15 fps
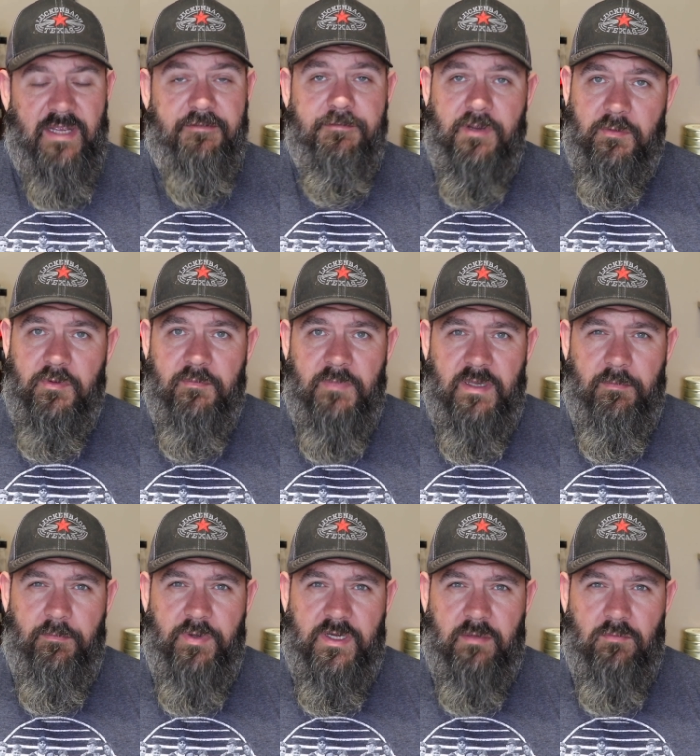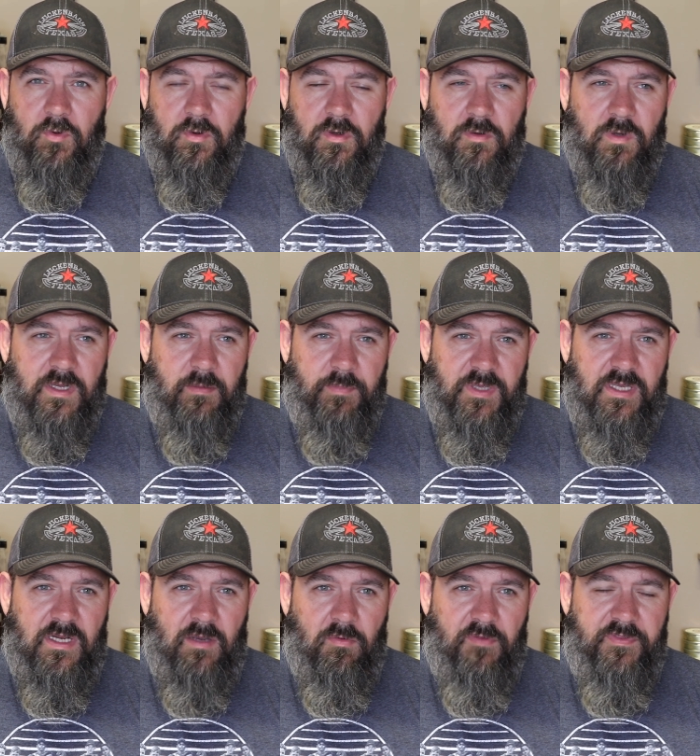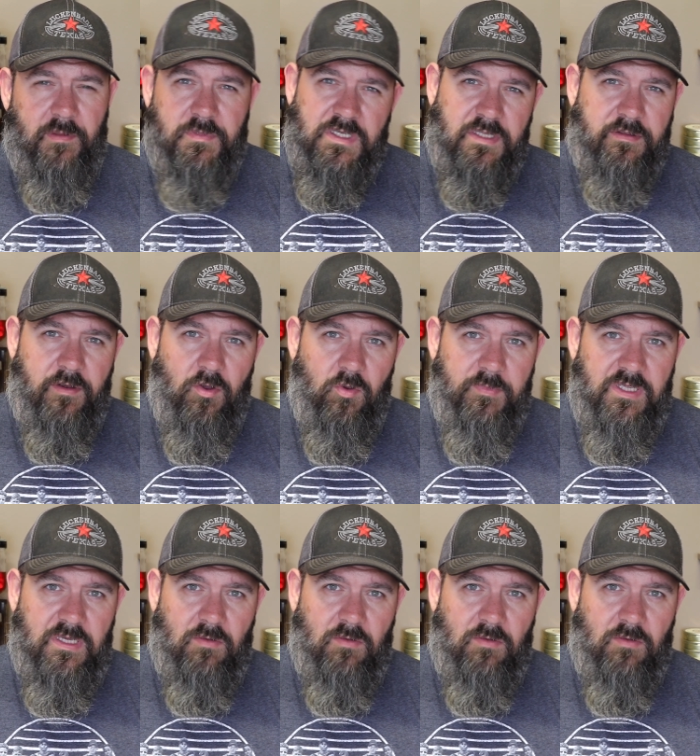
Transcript: I frequent my brick and mortar quite a bit. I want them to get to know me.